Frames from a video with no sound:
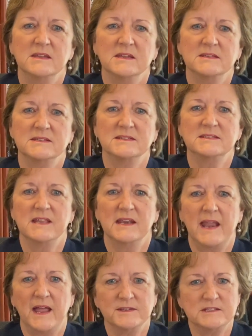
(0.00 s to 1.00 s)
Since the
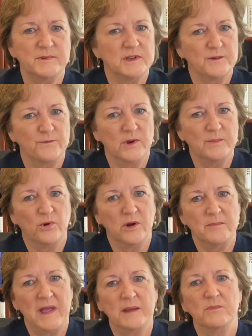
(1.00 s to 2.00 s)
announcement of the
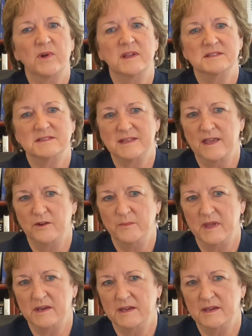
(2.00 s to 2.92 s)
Freeport-McMoran Settlement